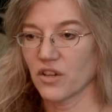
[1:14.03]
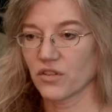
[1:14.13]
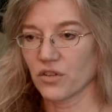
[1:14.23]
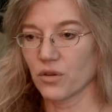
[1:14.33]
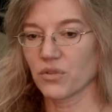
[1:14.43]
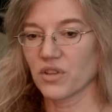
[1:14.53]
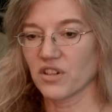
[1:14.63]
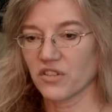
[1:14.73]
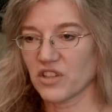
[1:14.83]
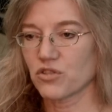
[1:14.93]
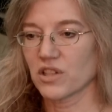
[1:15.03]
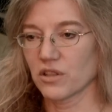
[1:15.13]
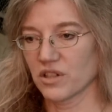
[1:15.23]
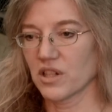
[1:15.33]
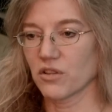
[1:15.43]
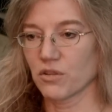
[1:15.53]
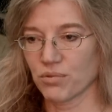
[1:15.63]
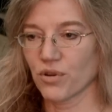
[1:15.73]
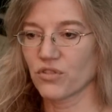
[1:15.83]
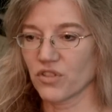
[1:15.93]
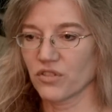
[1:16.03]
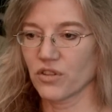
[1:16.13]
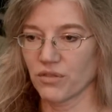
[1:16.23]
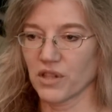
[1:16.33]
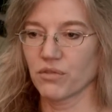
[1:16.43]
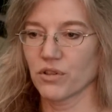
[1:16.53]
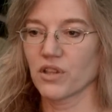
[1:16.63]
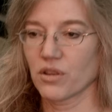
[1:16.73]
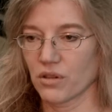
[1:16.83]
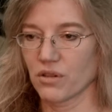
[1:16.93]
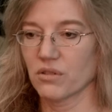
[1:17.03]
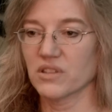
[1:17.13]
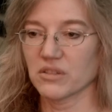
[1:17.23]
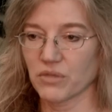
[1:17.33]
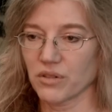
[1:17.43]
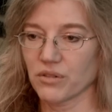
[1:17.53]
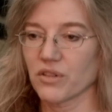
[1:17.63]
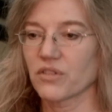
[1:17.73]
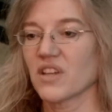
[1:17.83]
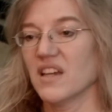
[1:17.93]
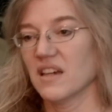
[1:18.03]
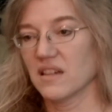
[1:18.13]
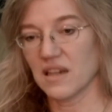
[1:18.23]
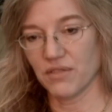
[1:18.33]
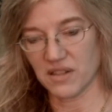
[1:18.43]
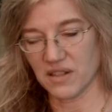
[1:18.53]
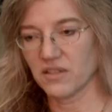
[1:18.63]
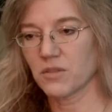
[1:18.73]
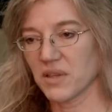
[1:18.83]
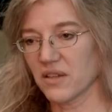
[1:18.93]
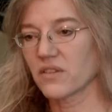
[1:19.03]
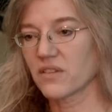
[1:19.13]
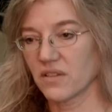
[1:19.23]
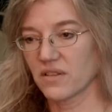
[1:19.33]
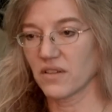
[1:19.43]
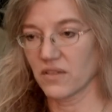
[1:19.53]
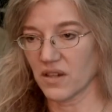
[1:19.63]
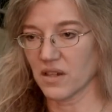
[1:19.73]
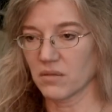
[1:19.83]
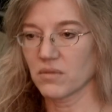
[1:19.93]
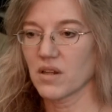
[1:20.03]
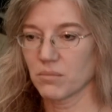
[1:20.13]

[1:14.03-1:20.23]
So they're essentially learning the process of a very thorough and rigorous and evidence-based design